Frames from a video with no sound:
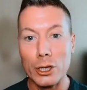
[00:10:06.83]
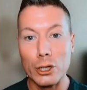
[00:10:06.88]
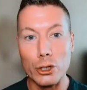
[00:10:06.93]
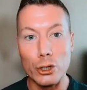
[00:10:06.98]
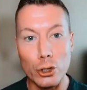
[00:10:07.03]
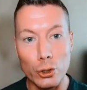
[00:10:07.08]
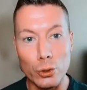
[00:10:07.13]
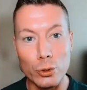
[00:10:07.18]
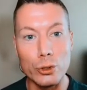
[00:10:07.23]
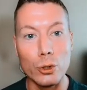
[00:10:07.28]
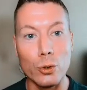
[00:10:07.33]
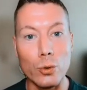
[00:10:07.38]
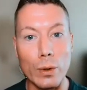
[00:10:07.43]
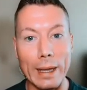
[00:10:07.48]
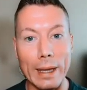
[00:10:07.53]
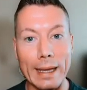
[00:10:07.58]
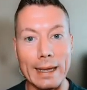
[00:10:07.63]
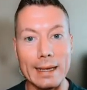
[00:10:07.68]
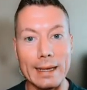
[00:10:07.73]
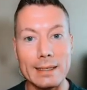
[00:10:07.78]
New
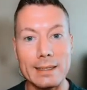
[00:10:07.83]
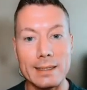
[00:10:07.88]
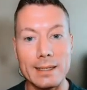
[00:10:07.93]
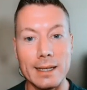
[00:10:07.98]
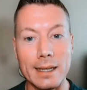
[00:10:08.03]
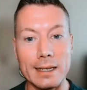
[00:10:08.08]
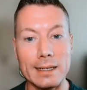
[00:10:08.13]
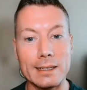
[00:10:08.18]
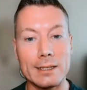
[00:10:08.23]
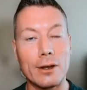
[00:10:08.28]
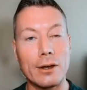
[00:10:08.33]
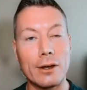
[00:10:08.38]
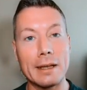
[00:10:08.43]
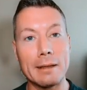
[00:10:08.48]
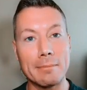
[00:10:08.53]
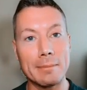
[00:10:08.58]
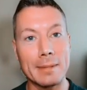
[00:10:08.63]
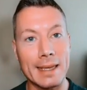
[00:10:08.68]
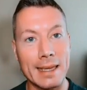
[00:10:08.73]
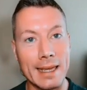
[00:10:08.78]
York EST
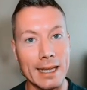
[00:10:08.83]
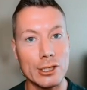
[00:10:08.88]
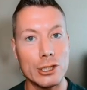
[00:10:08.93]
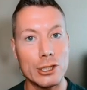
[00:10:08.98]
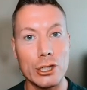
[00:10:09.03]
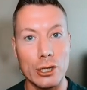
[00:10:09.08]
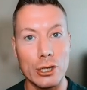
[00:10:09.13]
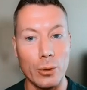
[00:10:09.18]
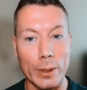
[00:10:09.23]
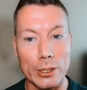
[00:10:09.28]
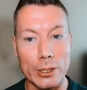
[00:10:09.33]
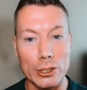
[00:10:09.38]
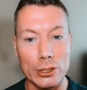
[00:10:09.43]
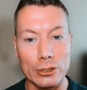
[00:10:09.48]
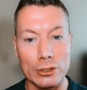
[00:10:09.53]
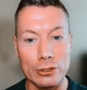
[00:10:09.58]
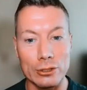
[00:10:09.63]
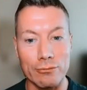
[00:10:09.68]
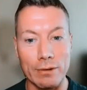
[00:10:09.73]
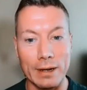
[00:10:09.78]
time. Get your
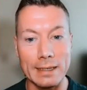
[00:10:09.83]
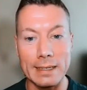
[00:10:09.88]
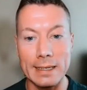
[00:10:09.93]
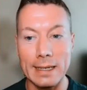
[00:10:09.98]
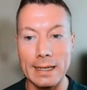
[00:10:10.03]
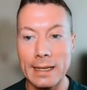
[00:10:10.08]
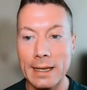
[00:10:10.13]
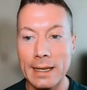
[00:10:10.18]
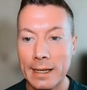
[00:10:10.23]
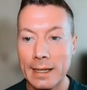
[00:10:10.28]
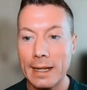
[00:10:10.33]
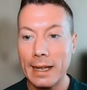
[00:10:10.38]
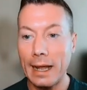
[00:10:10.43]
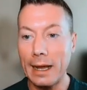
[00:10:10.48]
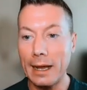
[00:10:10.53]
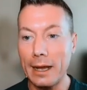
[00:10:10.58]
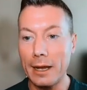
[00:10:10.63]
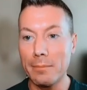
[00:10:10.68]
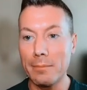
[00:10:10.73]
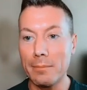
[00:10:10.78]
questions ready,
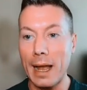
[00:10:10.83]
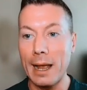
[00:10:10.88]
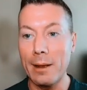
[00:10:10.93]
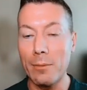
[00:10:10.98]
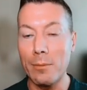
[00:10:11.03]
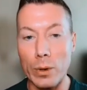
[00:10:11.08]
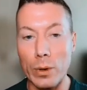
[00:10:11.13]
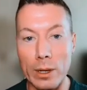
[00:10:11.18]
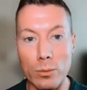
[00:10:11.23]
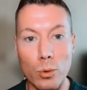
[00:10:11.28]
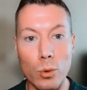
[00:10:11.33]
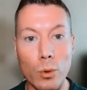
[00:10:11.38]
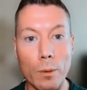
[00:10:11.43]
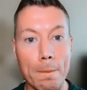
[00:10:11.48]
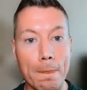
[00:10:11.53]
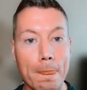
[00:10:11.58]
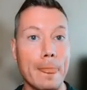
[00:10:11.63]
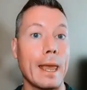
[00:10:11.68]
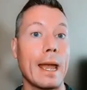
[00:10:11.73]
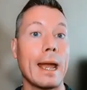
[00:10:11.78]
and we
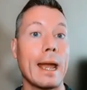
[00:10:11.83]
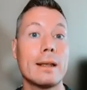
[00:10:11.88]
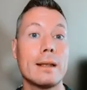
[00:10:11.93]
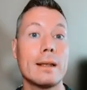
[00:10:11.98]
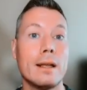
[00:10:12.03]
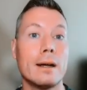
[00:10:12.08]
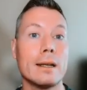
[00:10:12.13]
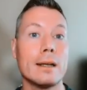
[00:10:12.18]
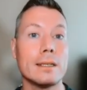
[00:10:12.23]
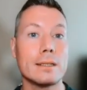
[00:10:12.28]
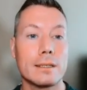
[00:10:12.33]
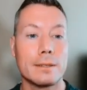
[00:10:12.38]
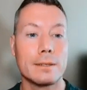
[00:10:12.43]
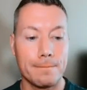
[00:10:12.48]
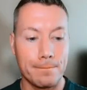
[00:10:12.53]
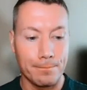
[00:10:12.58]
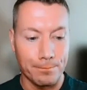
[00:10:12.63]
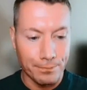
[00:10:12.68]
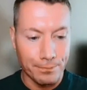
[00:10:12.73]
will analyze.